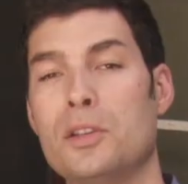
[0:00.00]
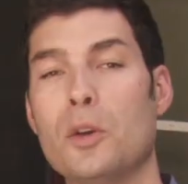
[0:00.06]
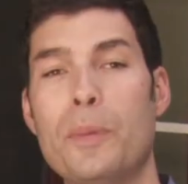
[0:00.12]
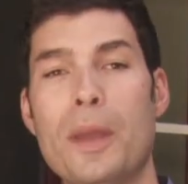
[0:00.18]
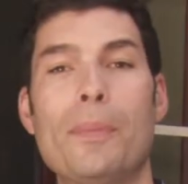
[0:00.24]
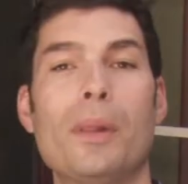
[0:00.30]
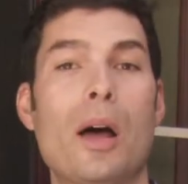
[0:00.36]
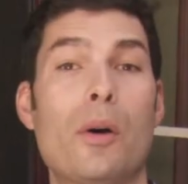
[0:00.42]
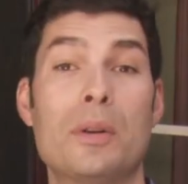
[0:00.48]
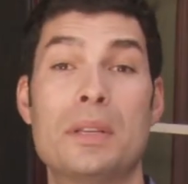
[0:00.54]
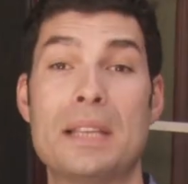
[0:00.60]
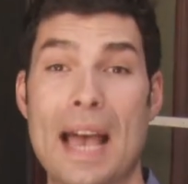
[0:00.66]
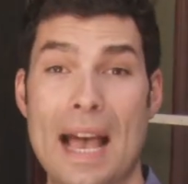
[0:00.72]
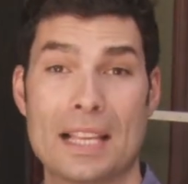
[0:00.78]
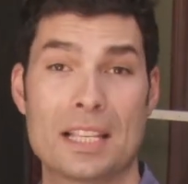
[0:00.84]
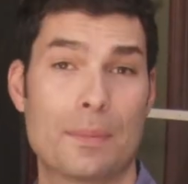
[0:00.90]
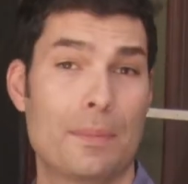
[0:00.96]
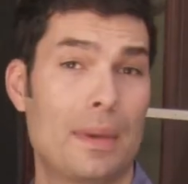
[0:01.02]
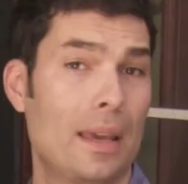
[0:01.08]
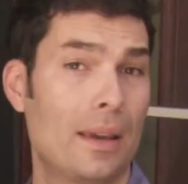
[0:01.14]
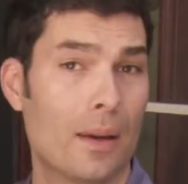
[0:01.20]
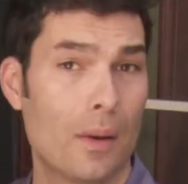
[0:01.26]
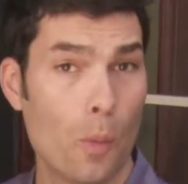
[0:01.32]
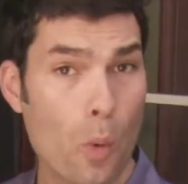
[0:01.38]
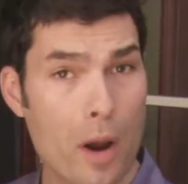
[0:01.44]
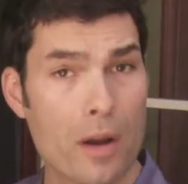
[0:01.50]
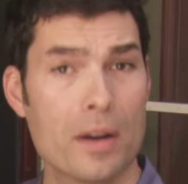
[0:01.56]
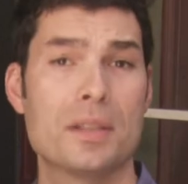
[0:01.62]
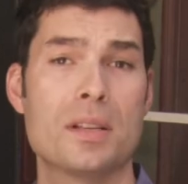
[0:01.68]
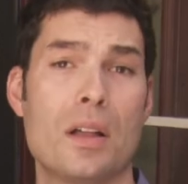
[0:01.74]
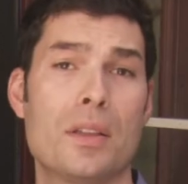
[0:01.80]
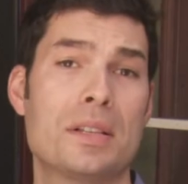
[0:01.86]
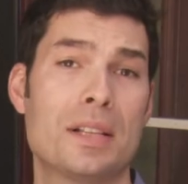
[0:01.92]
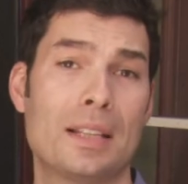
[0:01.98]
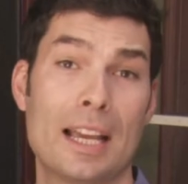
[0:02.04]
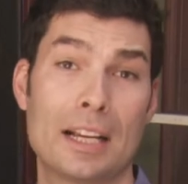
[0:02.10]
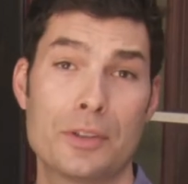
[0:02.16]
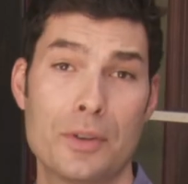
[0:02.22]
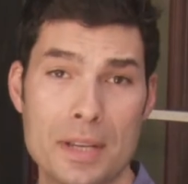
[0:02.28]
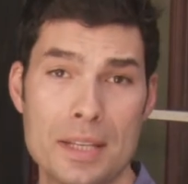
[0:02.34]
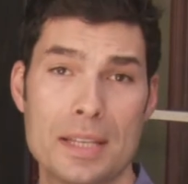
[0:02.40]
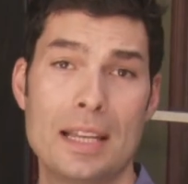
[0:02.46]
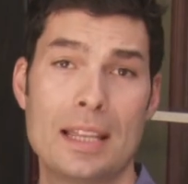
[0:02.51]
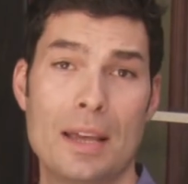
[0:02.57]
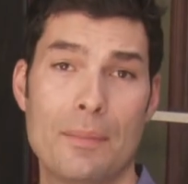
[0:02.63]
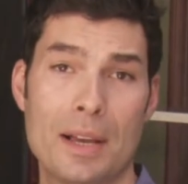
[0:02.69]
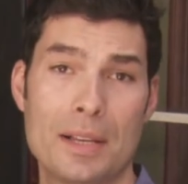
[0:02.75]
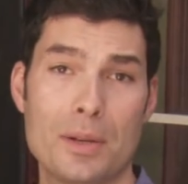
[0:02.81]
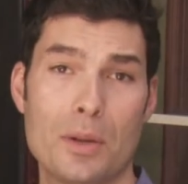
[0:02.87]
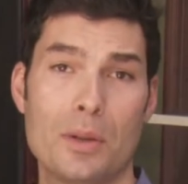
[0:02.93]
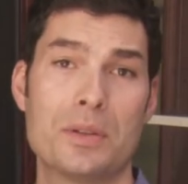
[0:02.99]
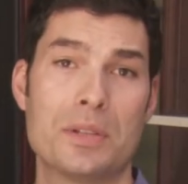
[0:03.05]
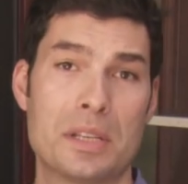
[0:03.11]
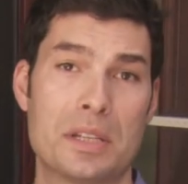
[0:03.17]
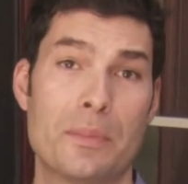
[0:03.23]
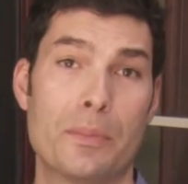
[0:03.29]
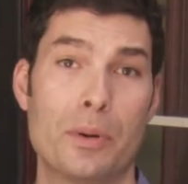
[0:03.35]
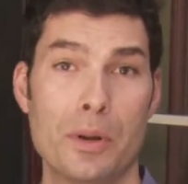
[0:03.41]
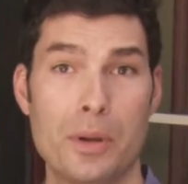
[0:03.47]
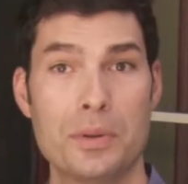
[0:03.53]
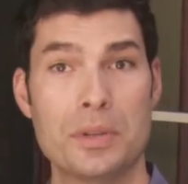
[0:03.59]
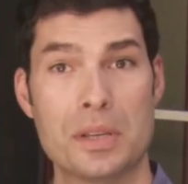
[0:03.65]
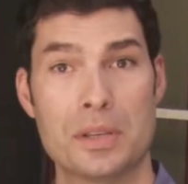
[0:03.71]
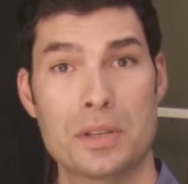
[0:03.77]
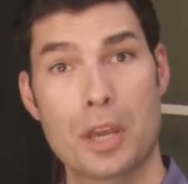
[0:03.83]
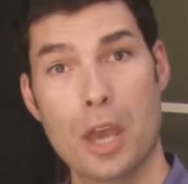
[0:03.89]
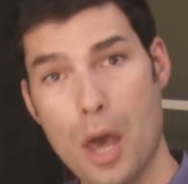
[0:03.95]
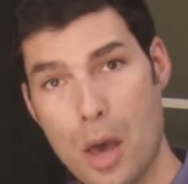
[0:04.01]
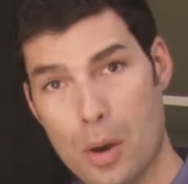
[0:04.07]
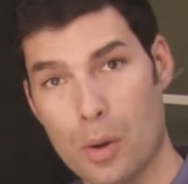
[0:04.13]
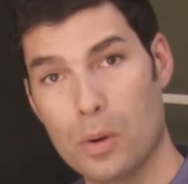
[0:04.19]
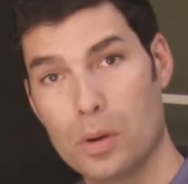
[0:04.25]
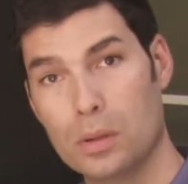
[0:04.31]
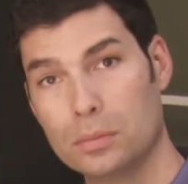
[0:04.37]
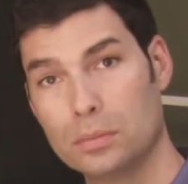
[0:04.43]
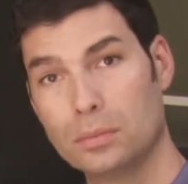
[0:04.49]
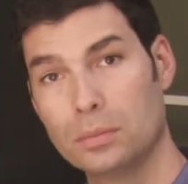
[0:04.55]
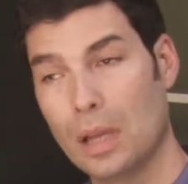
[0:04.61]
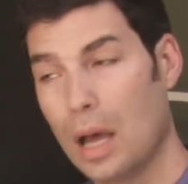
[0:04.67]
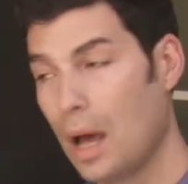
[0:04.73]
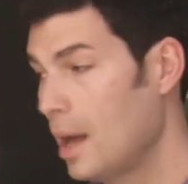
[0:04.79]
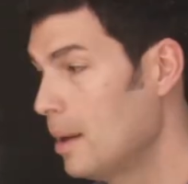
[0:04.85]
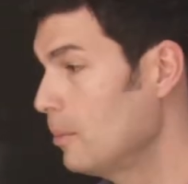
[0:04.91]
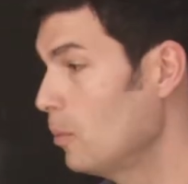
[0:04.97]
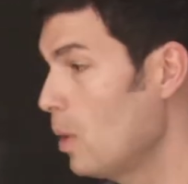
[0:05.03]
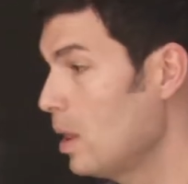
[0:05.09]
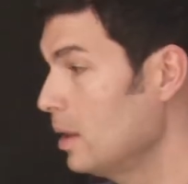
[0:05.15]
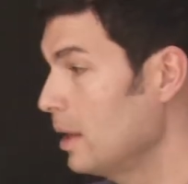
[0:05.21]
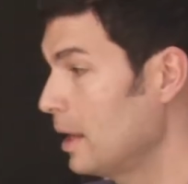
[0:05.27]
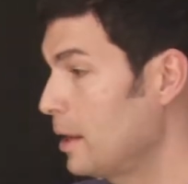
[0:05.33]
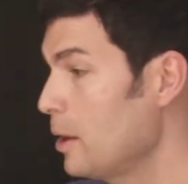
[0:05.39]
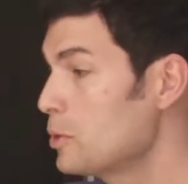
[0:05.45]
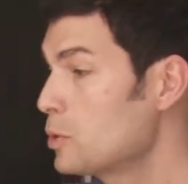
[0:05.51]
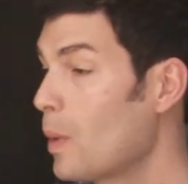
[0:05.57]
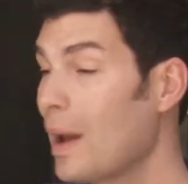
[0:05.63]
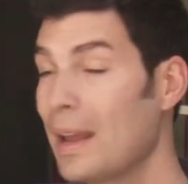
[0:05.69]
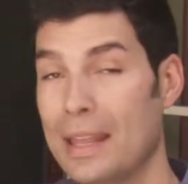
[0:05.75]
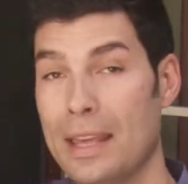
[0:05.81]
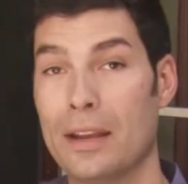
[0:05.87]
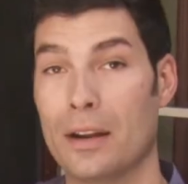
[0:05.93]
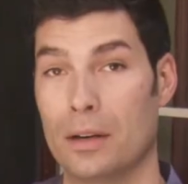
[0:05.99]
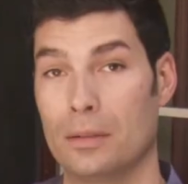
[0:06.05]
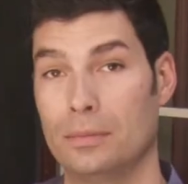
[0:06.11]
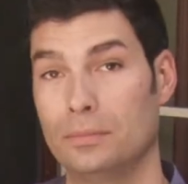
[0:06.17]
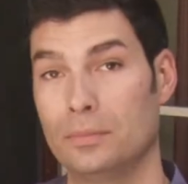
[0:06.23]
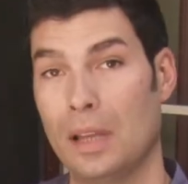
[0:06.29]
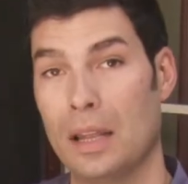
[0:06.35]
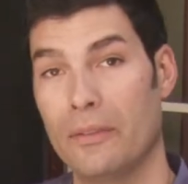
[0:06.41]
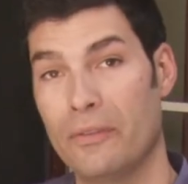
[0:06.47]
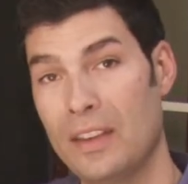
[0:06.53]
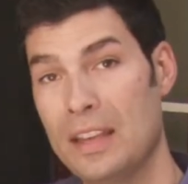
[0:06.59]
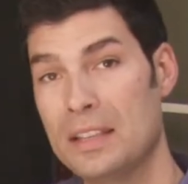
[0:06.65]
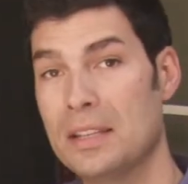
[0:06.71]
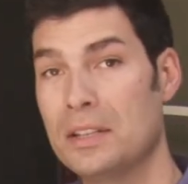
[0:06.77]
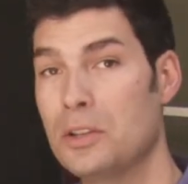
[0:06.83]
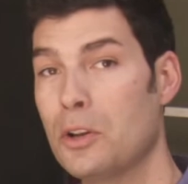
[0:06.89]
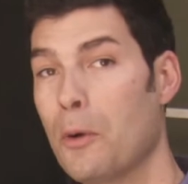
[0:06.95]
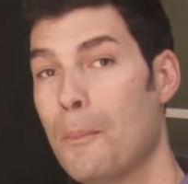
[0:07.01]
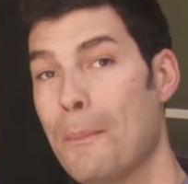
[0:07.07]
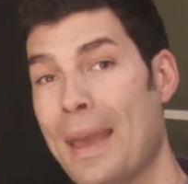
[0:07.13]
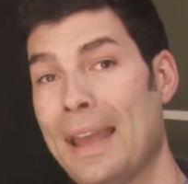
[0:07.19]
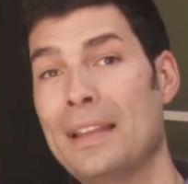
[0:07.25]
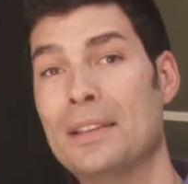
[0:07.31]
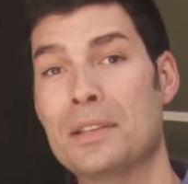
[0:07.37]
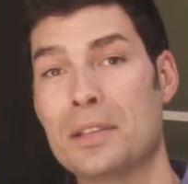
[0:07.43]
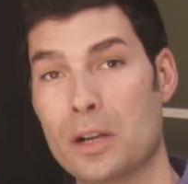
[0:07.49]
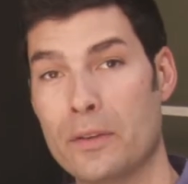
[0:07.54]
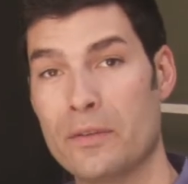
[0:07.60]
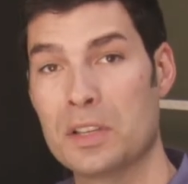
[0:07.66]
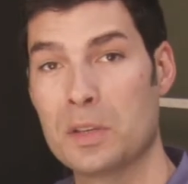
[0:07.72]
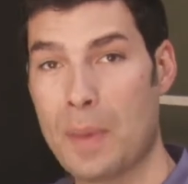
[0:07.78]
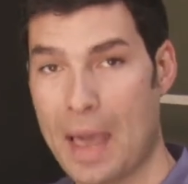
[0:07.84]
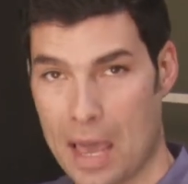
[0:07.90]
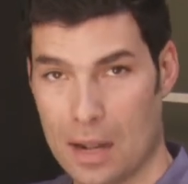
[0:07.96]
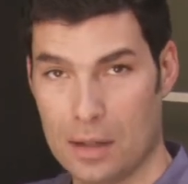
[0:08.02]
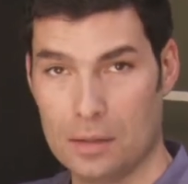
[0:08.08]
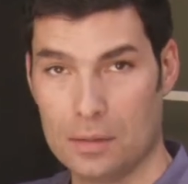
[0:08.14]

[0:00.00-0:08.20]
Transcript: People always ask me, where does all this electricity that my solar system produces go? Um, well, it goes right here and it feeds into your main service panel.